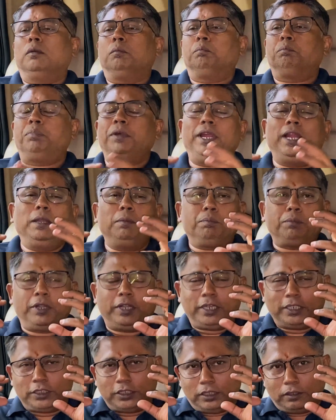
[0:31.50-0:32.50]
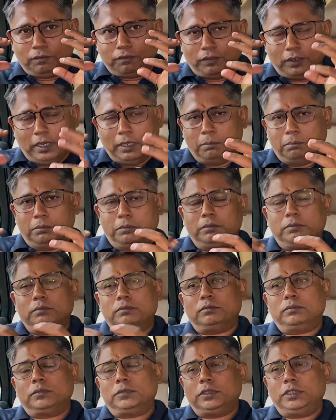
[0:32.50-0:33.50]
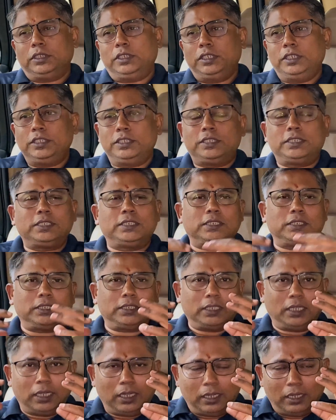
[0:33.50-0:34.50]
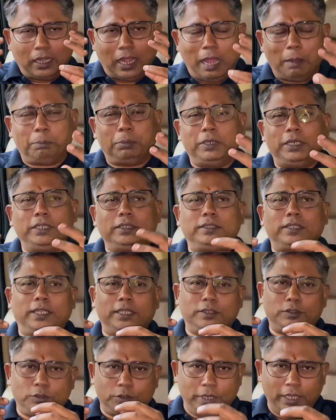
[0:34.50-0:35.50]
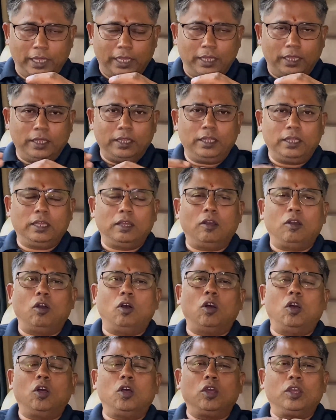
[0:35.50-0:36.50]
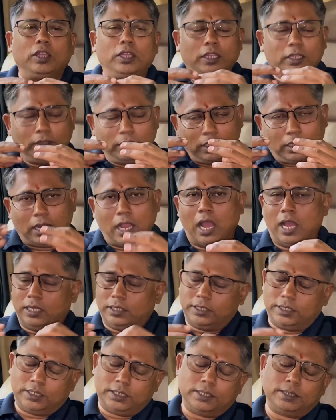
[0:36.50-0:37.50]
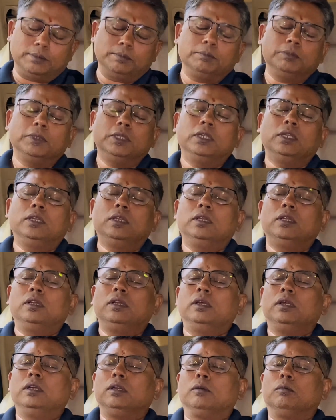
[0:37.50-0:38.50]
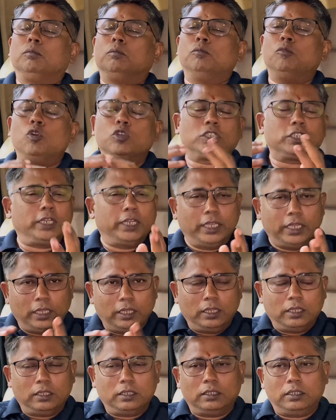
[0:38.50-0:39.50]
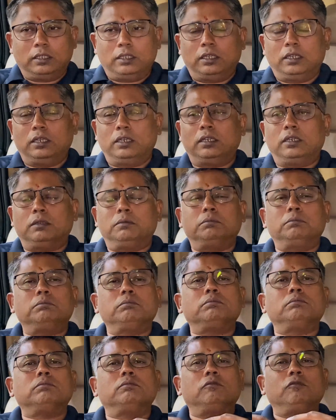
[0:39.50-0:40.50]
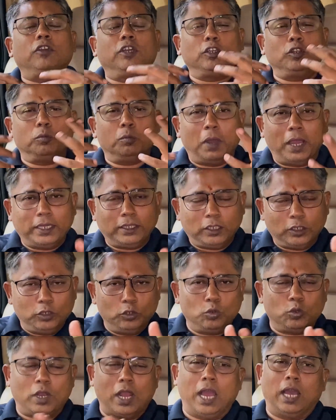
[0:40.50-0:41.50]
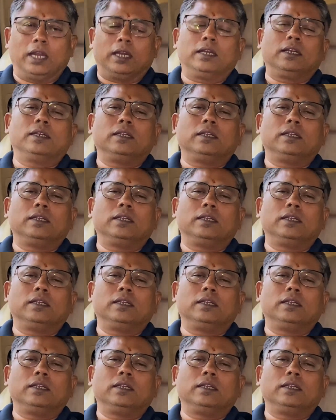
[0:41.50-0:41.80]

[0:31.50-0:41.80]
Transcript: Paint protection film is a happening thing today in the cars. Mostly when you buy the new car,